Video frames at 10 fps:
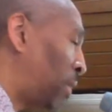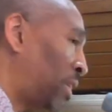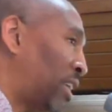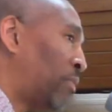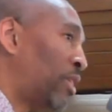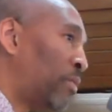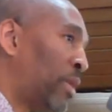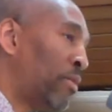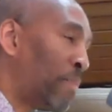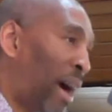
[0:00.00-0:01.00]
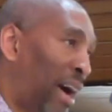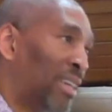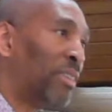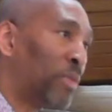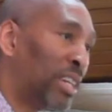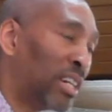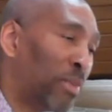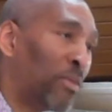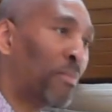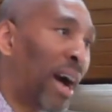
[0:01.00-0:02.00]
We need to be, be reminded. We need to
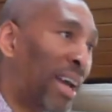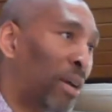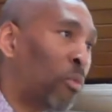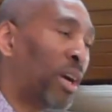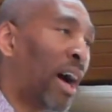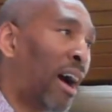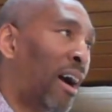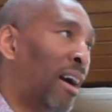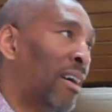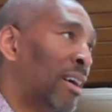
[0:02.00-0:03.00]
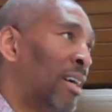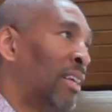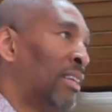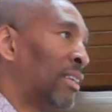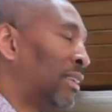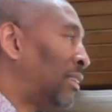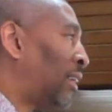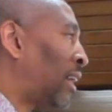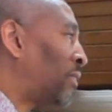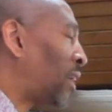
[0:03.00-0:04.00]
be reminded what our,
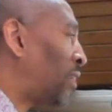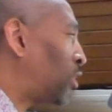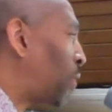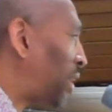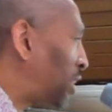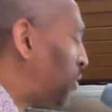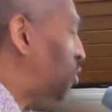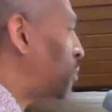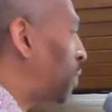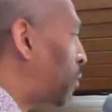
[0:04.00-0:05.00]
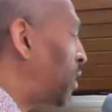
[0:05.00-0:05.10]
uh, our our directive should be.